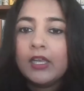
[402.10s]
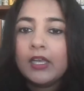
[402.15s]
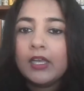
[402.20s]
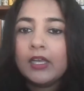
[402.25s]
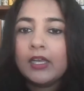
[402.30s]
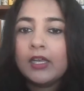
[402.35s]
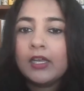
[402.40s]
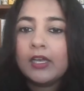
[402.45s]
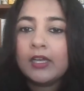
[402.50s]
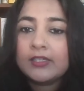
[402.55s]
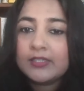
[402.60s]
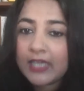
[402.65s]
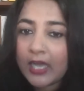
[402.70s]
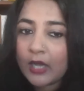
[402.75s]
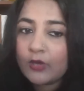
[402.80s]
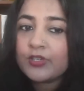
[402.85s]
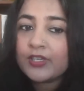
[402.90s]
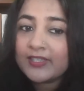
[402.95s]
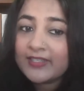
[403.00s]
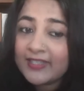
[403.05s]
A
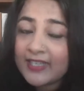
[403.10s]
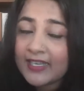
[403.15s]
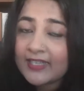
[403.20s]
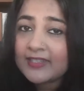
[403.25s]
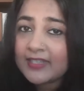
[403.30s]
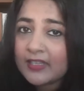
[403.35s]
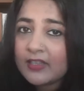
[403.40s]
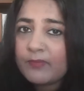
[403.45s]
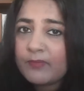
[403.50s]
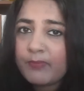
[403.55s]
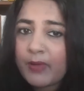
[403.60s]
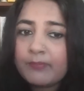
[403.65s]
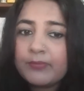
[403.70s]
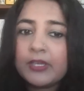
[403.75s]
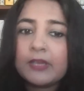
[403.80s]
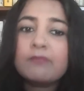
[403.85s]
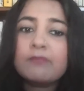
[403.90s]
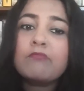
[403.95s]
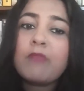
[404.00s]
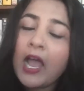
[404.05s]
doubt exists in the
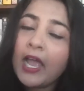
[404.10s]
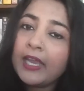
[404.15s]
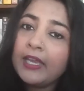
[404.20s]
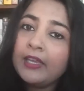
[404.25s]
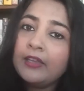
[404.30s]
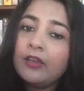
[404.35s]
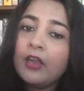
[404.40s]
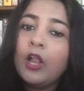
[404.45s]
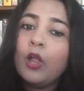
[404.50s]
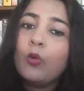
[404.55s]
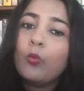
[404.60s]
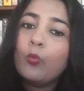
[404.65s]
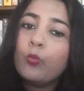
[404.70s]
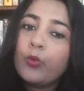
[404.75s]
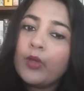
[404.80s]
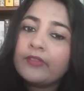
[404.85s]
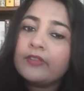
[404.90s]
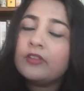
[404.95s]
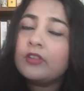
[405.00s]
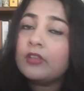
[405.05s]
public mind
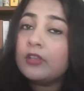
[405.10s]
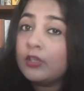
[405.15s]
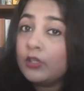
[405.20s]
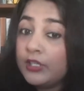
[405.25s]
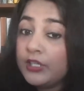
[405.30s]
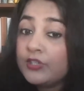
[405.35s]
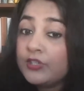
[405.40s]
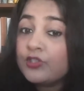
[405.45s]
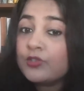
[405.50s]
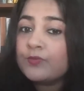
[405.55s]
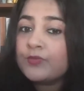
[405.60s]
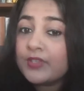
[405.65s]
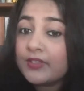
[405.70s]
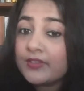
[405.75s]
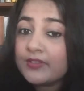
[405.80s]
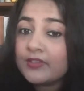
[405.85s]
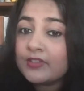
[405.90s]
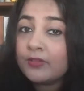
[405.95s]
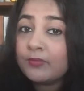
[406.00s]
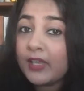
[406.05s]
whether the Collegium
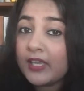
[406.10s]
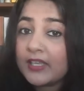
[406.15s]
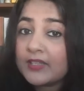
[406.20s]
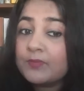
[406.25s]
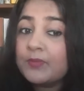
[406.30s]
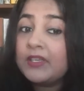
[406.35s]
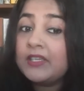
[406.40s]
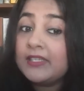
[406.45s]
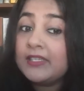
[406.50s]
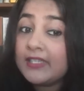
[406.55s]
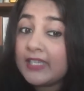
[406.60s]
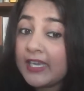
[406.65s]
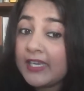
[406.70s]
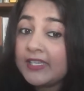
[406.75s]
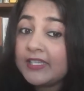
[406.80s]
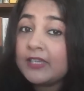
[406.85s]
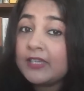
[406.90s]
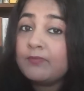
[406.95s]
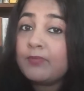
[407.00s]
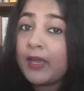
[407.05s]
system has been
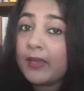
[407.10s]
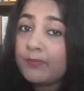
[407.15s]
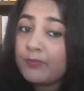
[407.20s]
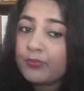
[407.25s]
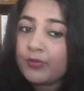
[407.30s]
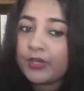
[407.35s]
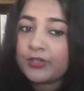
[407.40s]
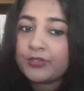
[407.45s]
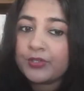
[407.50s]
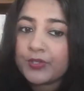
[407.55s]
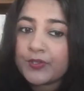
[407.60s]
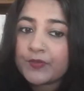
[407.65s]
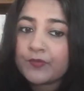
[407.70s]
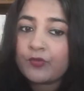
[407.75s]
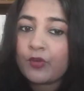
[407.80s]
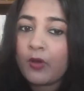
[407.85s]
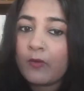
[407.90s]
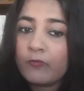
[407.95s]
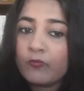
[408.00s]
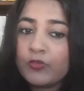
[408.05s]
tainted by pressures
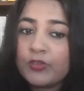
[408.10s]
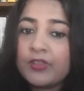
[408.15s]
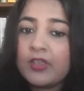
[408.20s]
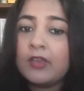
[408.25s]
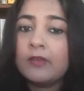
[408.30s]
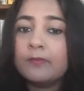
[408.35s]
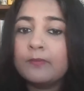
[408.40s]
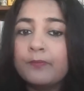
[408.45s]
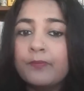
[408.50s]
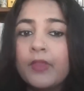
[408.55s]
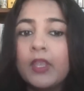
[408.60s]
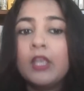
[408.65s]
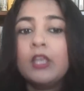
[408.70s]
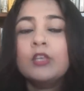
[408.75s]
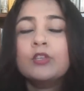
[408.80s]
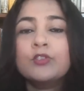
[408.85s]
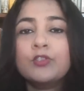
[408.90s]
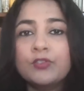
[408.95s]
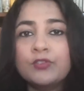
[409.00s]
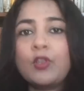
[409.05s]
from within.
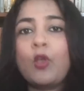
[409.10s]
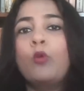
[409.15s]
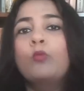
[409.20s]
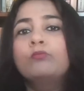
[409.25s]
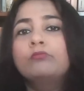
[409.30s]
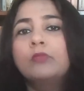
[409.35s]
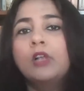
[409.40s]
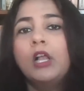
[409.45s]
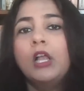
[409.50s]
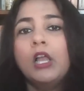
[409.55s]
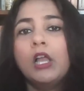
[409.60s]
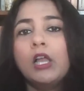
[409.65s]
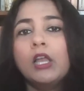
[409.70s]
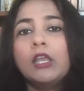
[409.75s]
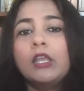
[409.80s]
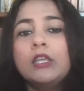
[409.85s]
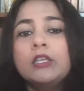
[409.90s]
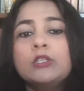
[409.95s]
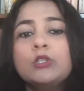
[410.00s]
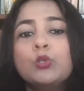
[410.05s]
So,
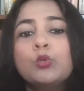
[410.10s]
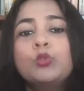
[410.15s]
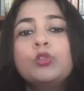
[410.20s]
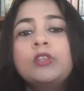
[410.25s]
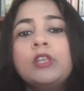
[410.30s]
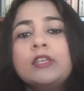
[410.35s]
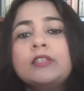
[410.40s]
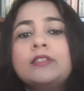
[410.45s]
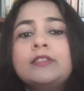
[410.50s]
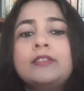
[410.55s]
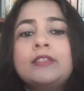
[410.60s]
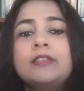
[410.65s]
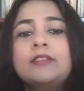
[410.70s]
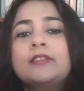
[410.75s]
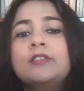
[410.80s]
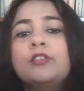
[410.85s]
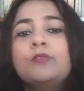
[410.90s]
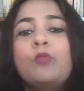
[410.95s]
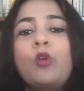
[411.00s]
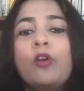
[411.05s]
into this
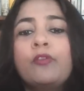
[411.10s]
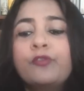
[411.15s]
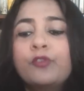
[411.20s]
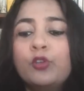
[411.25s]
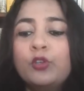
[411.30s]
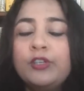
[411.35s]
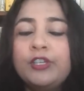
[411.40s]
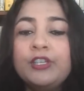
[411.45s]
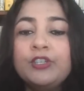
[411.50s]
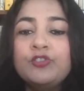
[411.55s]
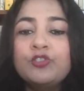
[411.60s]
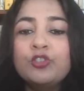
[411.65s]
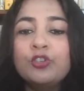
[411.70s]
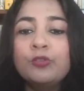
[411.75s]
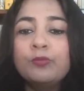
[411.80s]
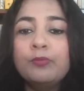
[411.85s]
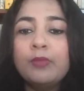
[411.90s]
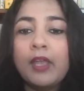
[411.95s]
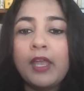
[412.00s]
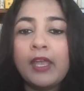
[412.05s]
system of
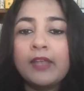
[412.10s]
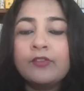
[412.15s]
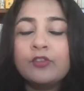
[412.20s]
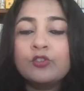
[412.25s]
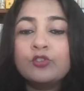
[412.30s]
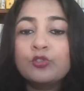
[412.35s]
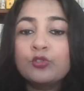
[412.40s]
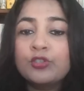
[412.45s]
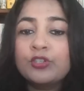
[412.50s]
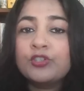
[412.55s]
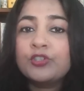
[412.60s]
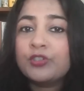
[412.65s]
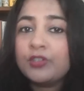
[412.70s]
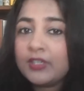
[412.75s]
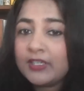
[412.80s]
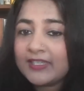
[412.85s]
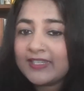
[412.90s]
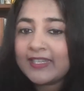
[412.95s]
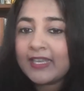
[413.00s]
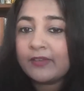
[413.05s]
Collegium and the
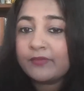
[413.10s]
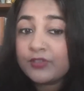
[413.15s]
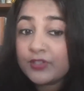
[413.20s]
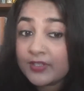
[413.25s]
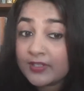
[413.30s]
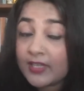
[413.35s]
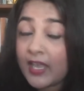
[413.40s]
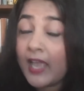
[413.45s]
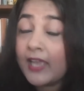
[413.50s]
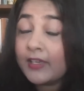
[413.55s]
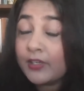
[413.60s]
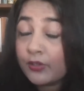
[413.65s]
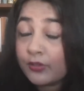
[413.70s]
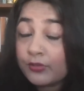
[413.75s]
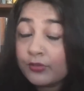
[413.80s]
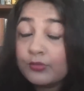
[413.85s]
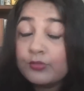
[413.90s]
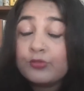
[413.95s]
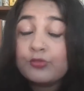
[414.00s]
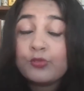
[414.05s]
judiciary itself deciding
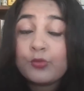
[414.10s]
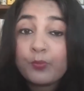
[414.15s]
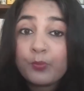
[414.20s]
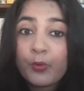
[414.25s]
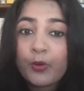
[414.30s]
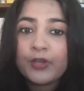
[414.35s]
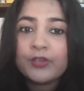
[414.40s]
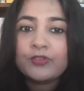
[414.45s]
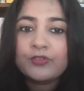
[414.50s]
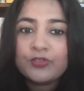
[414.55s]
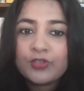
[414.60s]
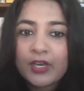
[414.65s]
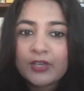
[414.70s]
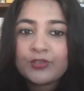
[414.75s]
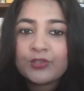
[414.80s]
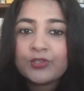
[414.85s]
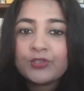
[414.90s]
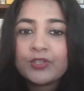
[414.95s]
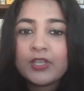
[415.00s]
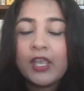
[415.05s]
on who to appoint
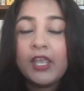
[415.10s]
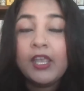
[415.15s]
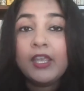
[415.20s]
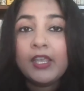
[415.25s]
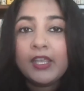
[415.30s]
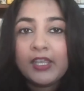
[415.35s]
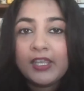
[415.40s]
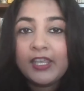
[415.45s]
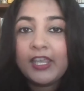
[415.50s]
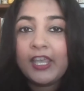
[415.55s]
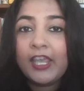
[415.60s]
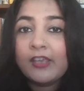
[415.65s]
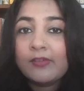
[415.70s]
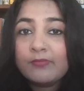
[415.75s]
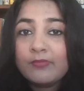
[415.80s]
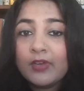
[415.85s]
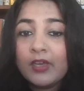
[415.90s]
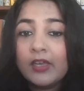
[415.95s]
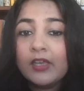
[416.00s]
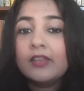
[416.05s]
judges
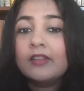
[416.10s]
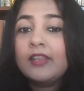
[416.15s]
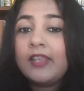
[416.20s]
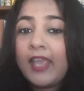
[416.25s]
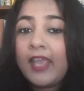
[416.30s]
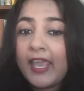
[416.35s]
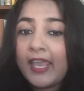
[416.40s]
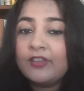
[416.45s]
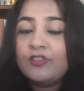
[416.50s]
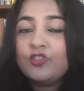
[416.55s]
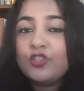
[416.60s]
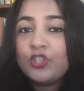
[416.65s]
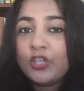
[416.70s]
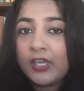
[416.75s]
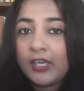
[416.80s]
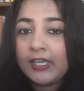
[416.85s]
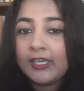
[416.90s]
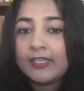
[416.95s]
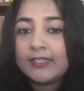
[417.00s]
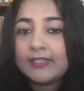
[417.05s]
came the
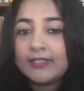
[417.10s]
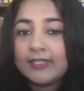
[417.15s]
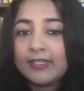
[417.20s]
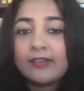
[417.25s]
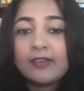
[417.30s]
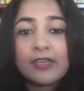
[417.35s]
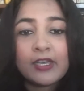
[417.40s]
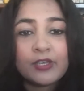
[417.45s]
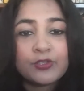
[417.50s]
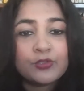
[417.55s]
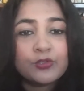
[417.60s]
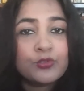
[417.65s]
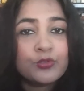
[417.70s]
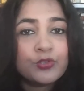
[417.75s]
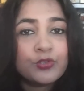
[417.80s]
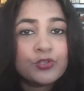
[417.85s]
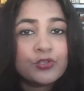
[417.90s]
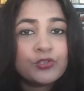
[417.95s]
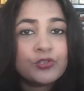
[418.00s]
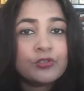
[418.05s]
NJAC, the National
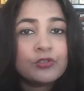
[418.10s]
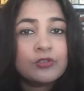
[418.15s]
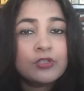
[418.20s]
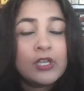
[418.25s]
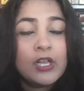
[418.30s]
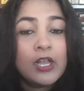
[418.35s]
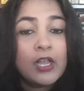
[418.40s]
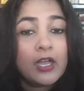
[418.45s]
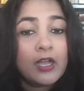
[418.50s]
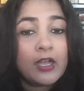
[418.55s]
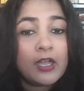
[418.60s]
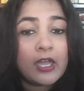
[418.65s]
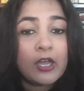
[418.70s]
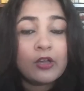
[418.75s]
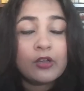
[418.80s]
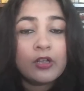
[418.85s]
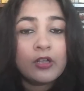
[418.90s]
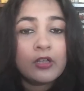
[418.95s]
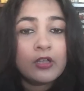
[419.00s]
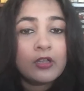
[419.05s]
Judicial
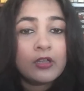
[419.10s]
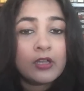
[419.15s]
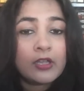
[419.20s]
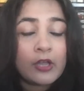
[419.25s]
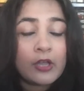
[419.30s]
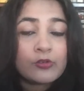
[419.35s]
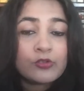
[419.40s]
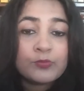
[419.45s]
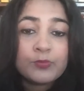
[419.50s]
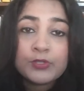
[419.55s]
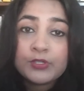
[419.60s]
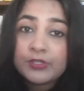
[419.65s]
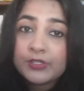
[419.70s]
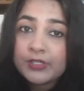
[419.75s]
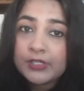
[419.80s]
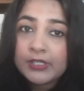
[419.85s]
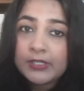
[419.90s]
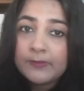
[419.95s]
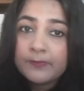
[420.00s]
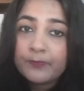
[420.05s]

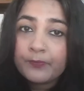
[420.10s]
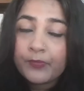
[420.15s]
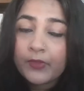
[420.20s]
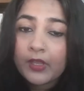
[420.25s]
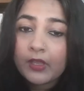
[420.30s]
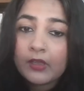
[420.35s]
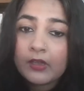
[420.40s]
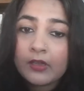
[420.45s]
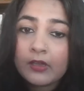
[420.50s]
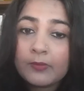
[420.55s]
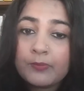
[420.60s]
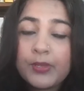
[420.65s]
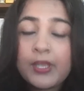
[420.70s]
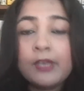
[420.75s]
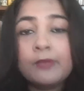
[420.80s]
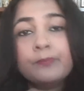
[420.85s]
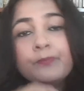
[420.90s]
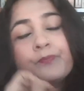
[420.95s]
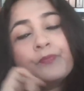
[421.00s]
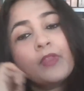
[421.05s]
Accountability
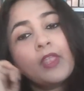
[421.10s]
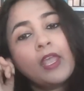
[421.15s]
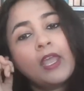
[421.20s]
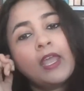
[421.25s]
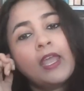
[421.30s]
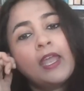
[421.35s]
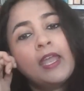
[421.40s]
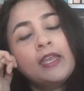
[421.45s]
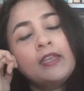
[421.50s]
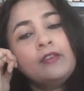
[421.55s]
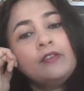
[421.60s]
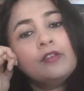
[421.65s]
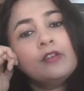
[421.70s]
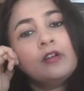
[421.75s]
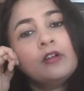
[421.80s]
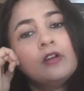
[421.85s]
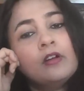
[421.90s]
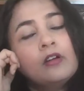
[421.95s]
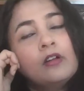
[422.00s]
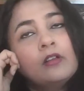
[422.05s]
Bill. And
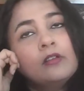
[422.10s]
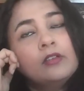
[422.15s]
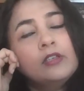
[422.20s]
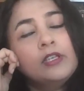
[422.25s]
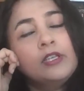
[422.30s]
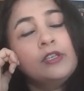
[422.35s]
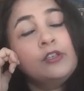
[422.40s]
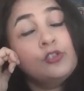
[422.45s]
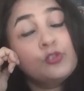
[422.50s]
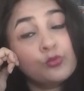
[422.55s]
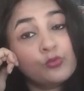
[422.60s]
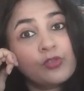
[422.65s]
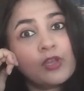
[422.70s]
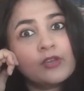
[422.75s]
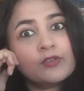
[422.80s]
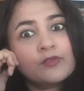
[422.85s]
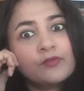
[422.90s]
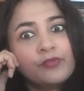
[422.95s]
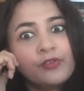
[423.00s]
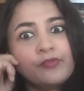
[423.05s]
in
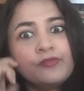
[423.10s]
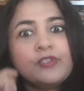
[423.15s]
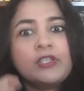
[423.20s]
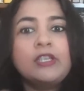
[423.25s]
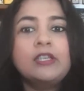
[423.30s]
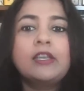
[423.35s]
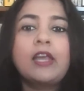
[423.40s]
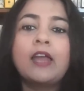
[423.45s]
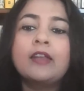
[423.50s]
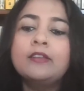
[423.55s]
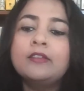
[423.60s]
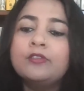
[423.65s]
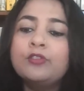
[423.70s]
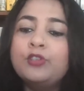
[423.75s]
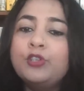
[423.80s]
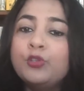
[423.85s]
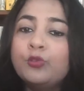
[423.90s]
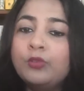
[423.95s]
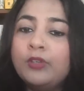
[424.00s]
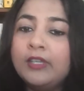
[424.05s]
2015, under the
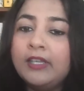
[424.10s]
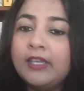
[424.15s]
newly